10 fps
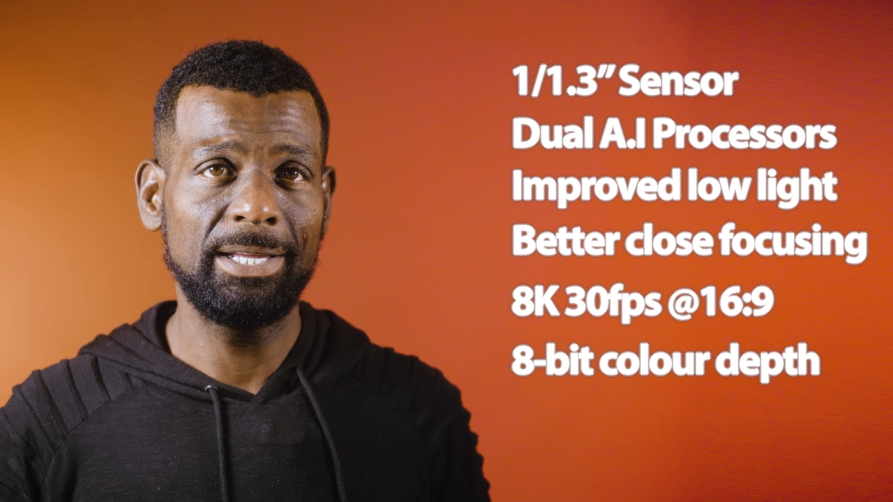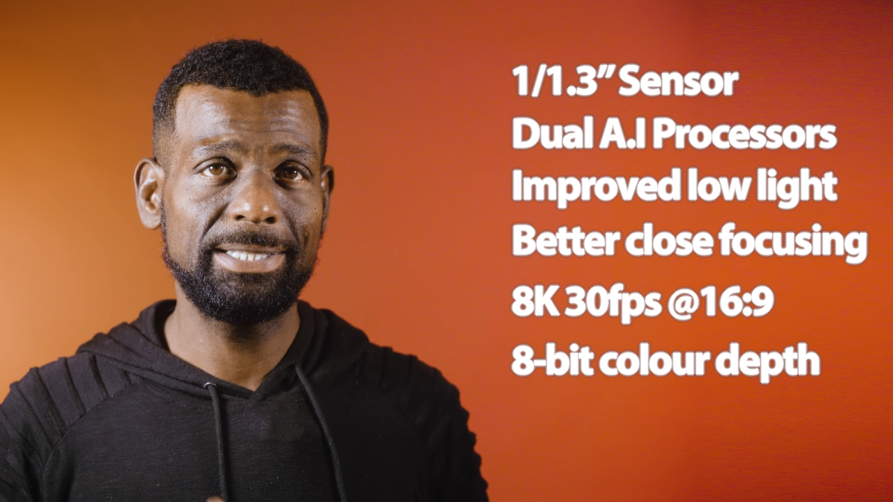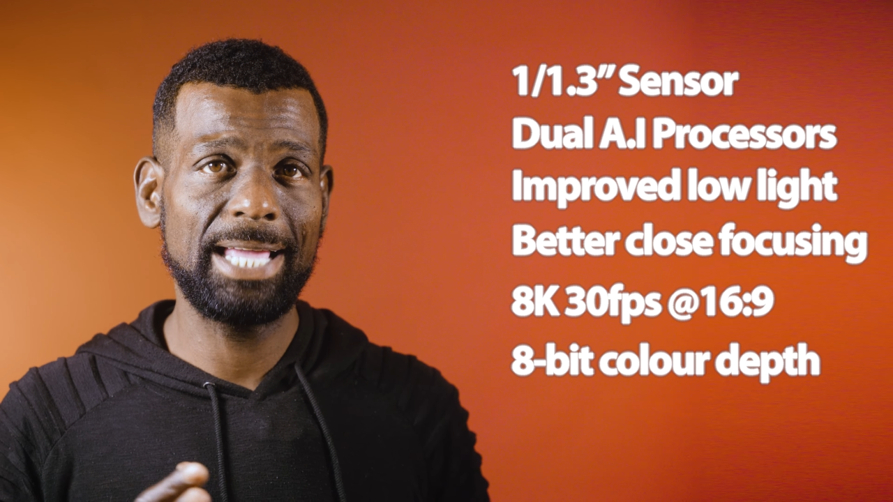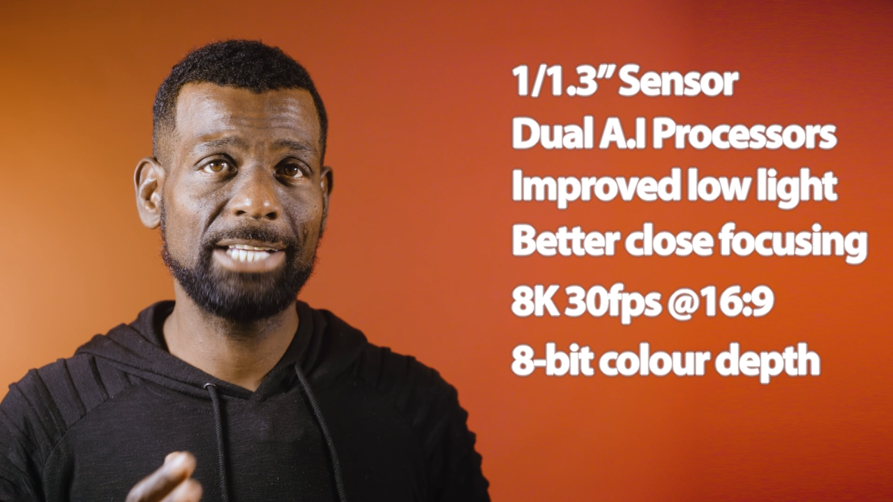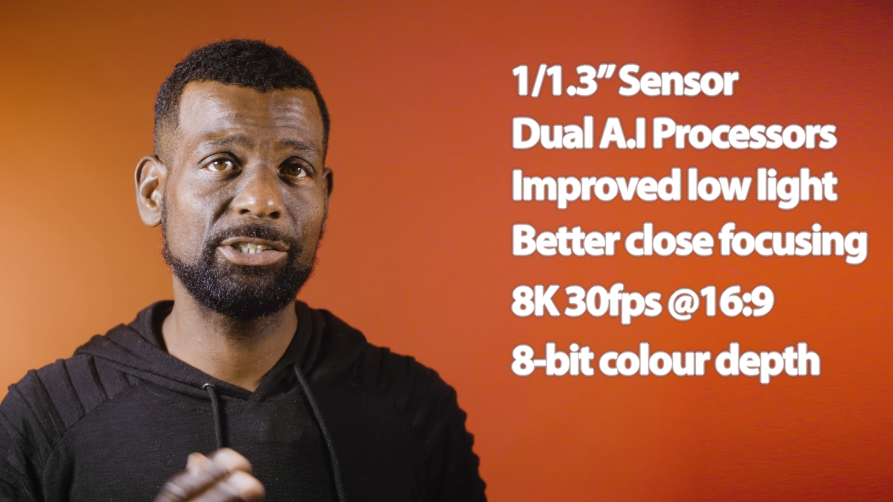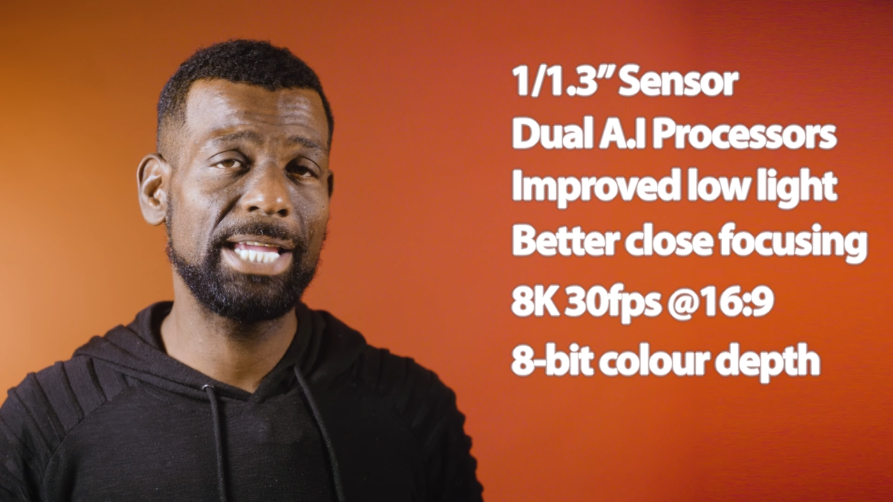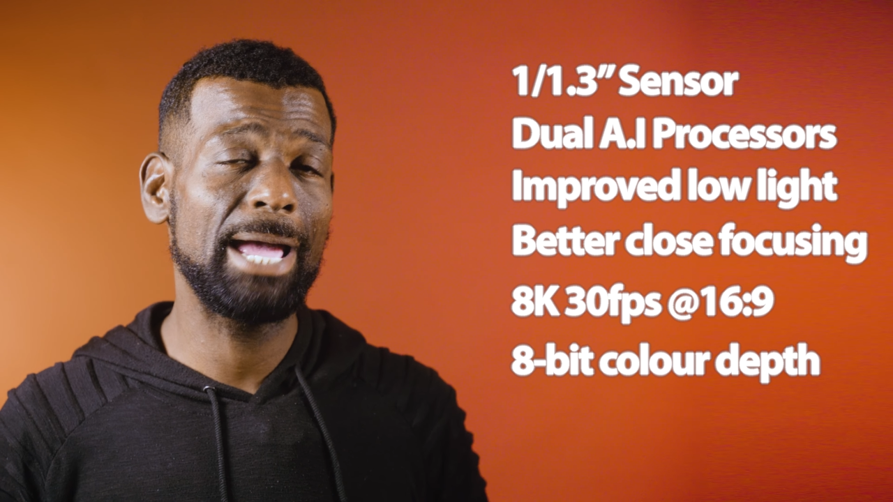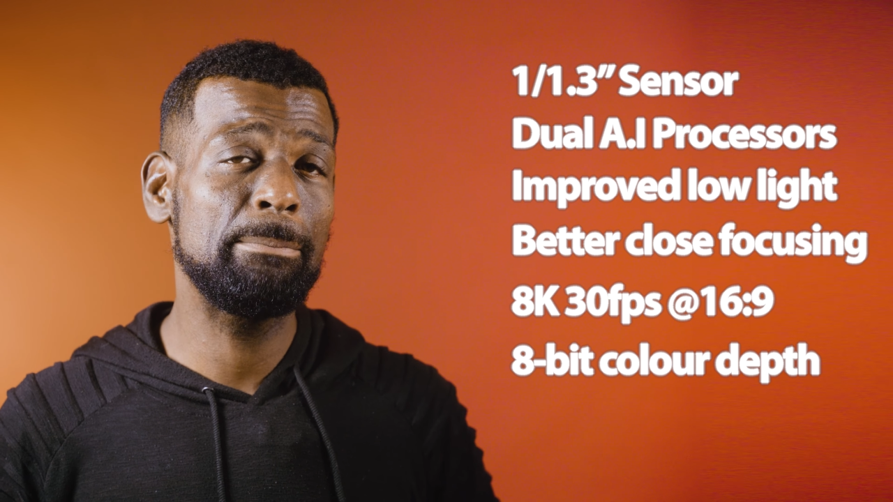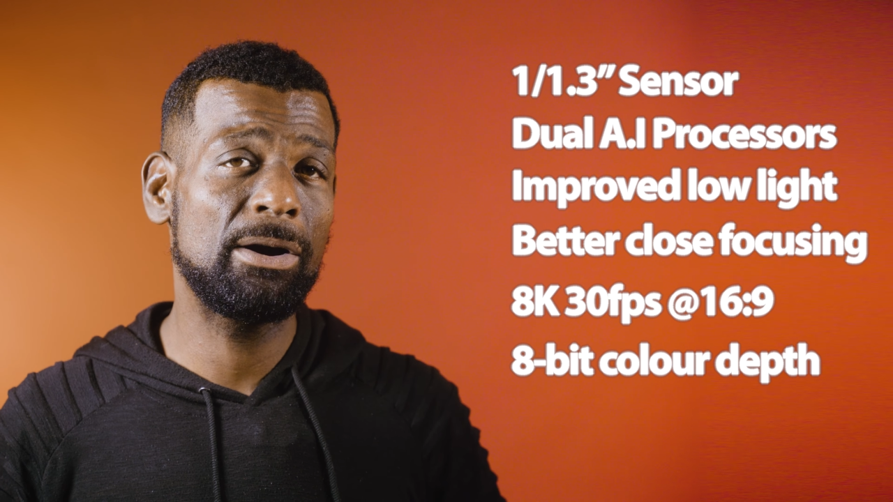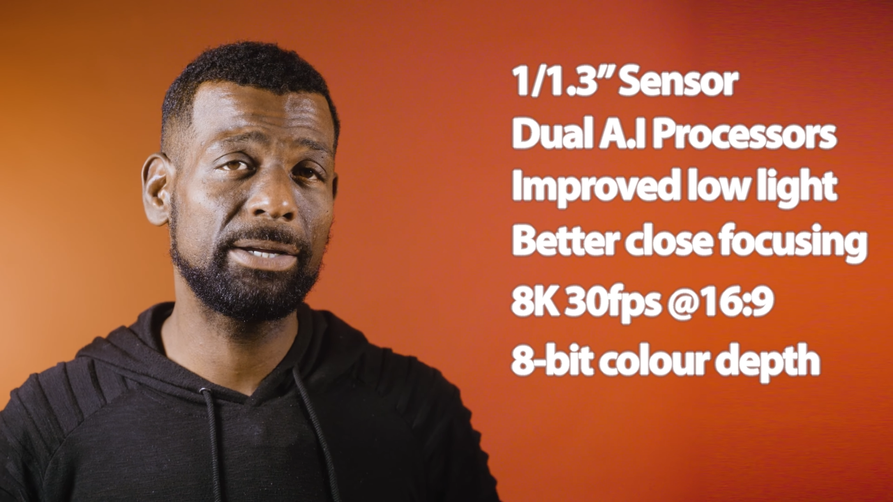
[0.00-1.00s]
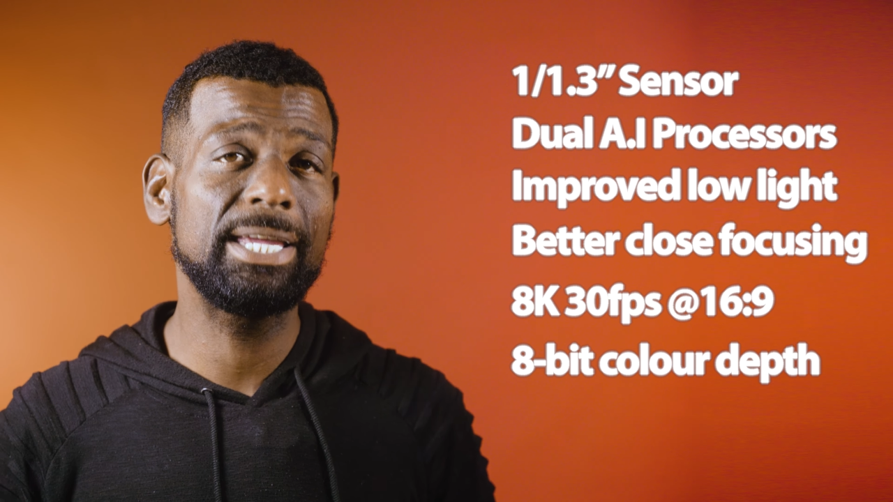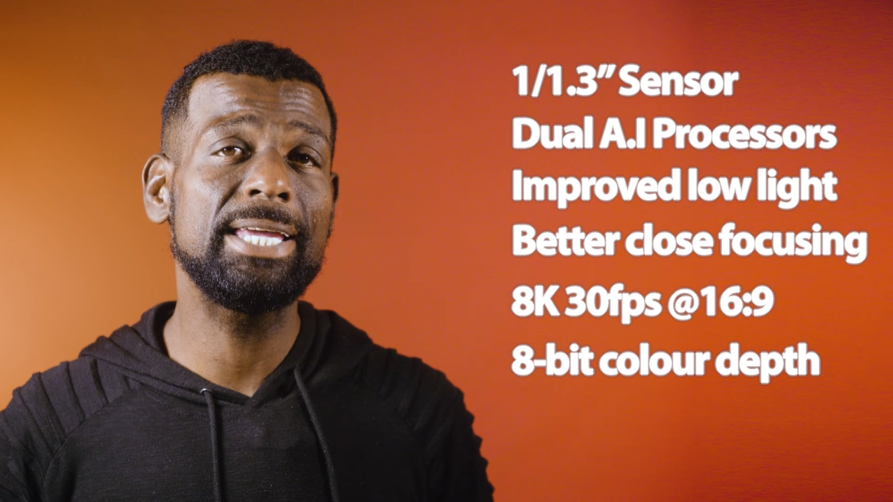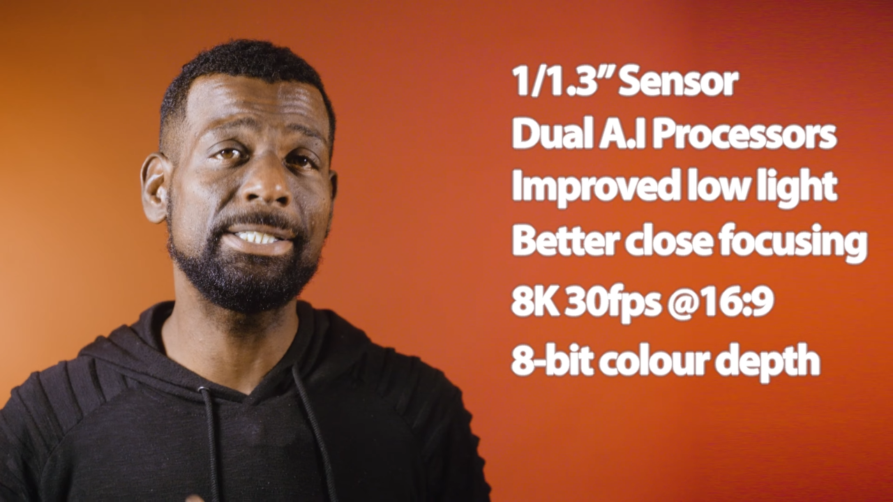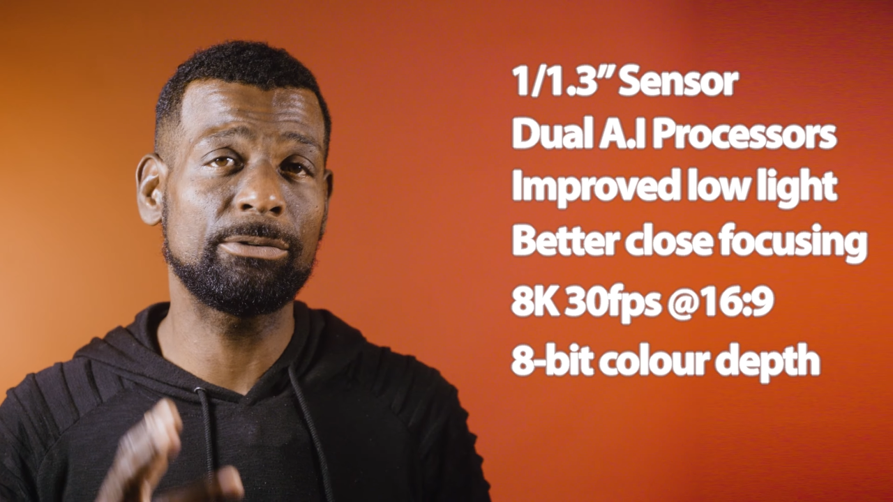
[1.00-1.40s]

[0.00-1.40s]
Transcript: The action cam market is